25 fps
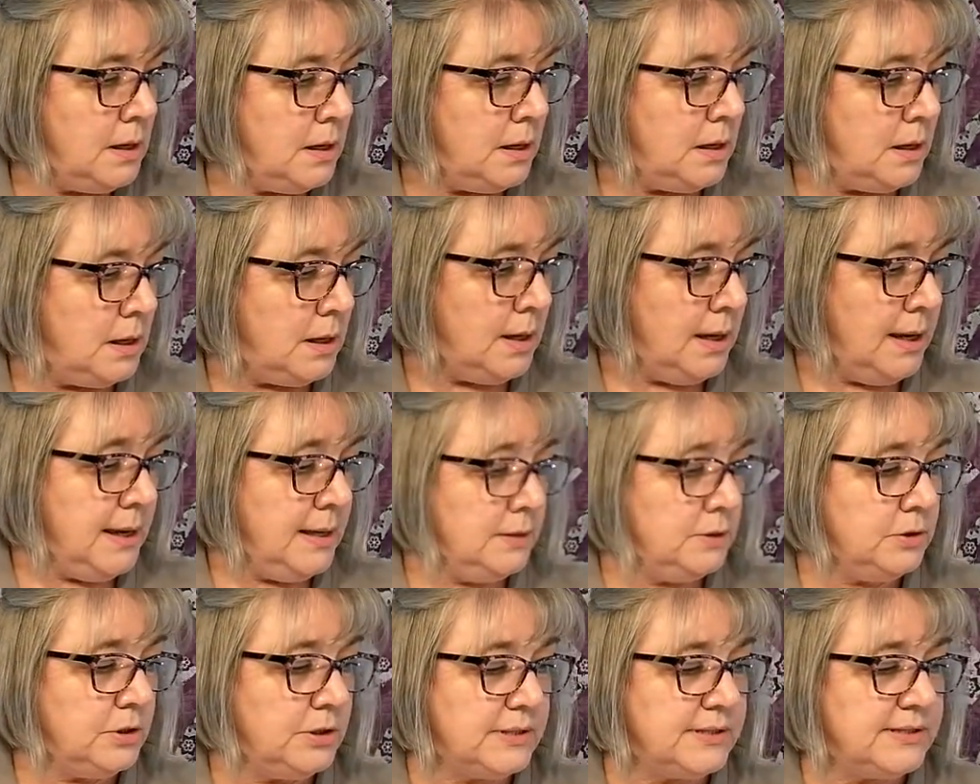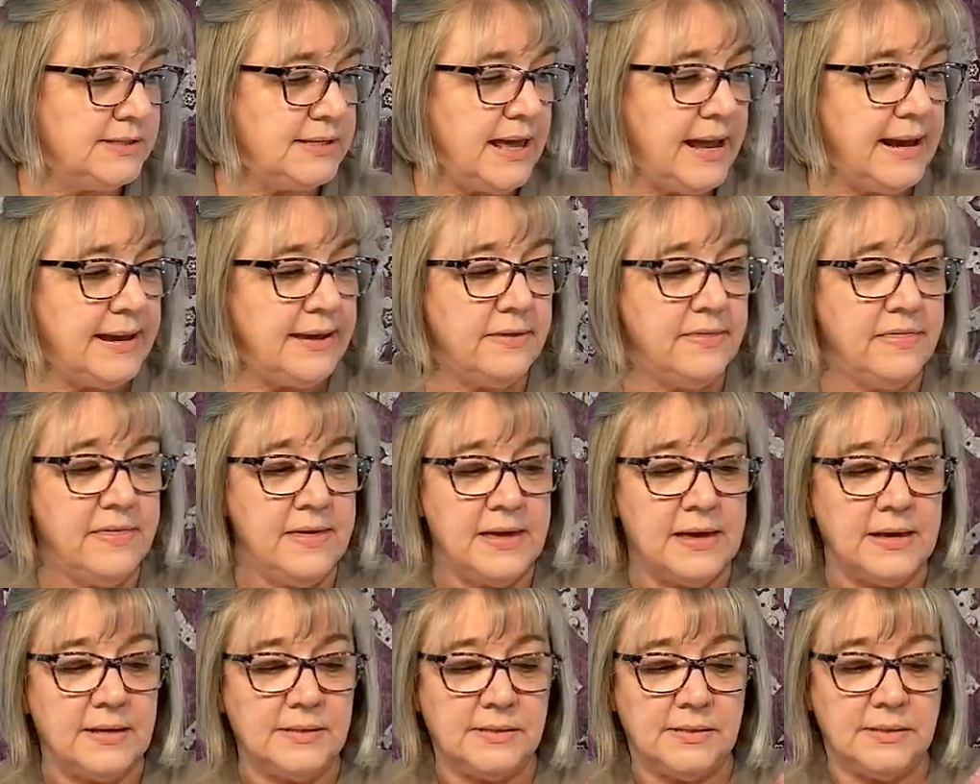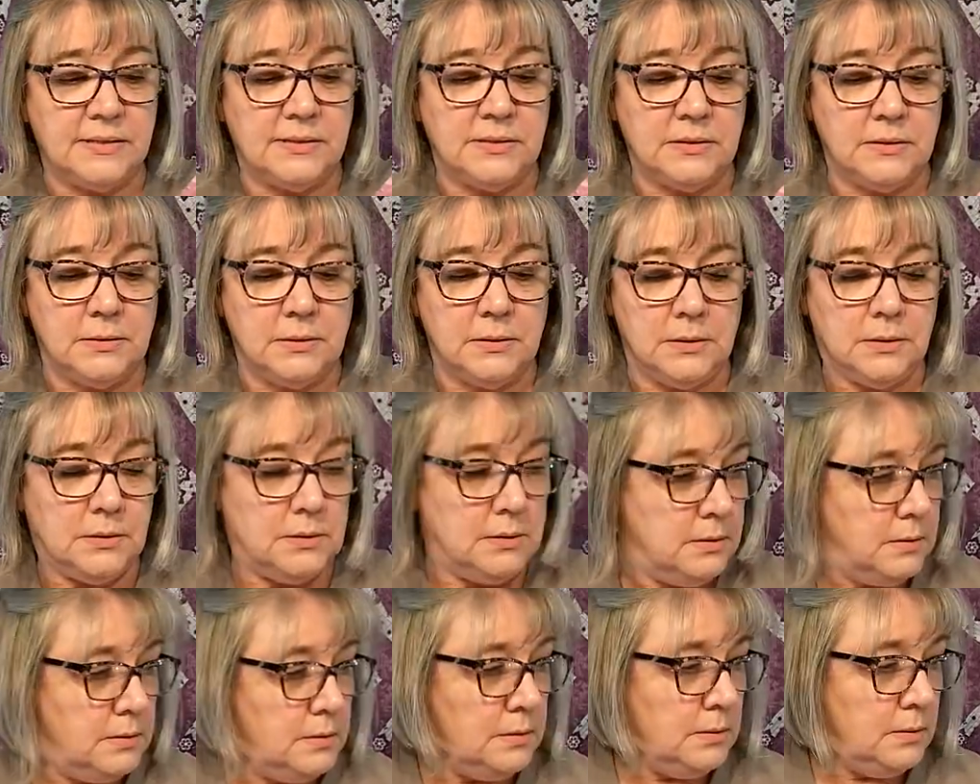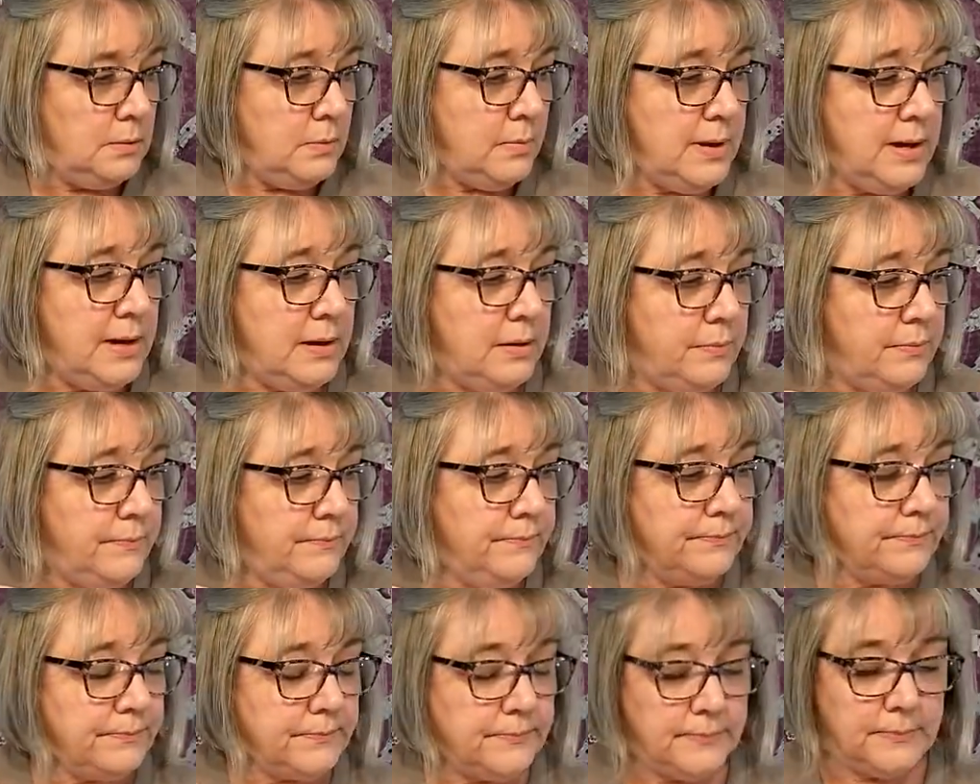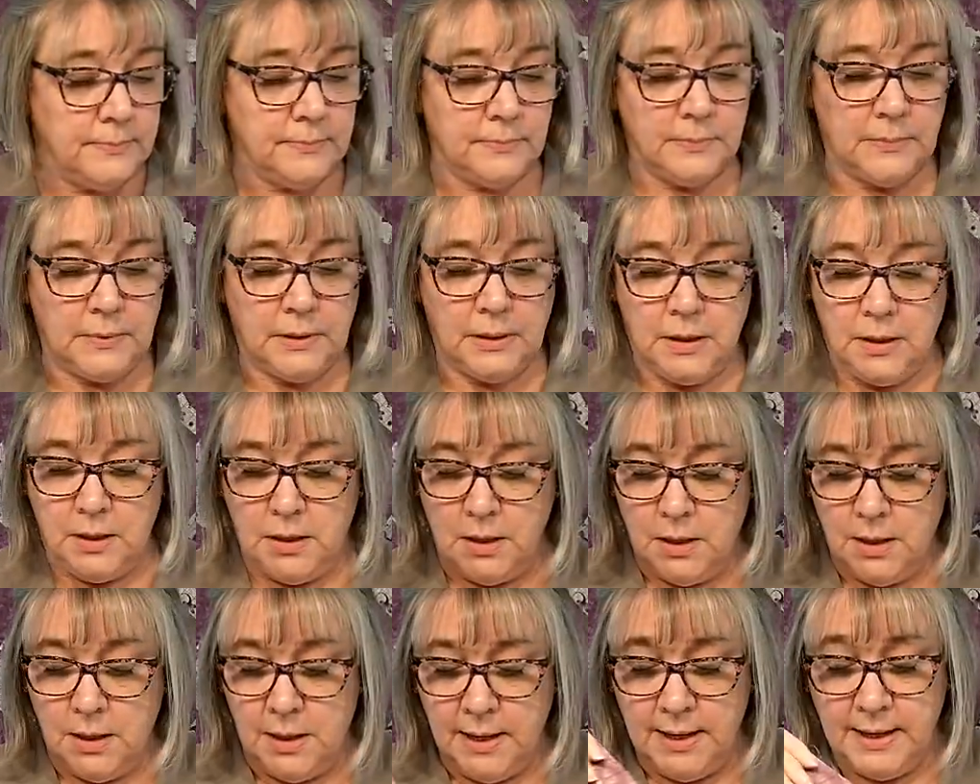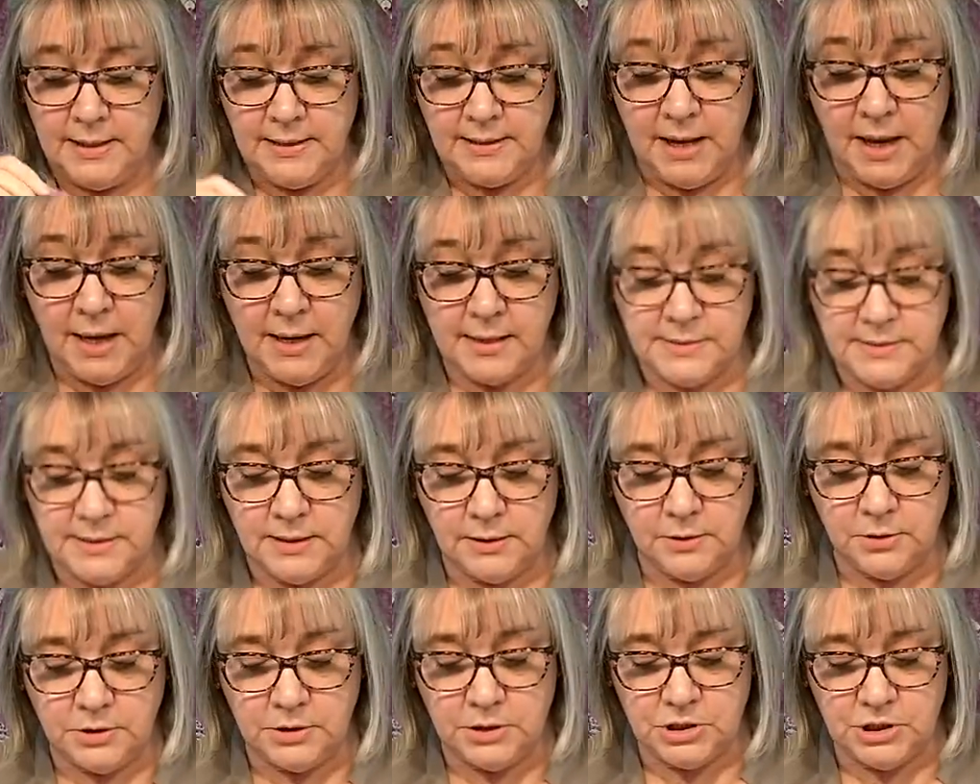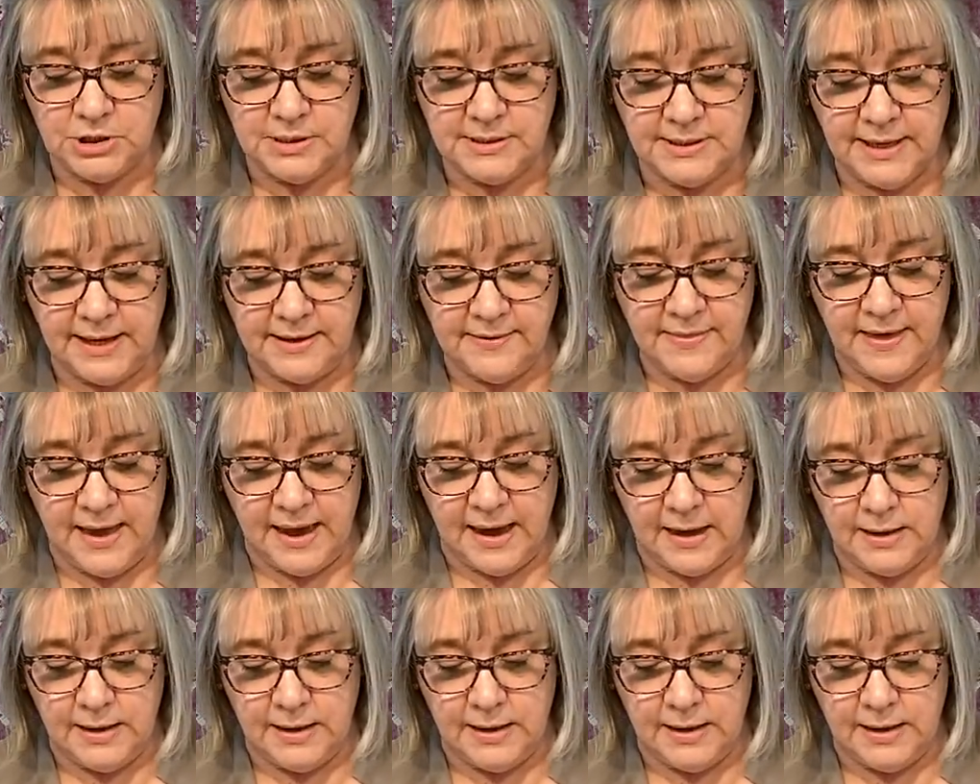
It looks like this. Well, it does. It looks just like that.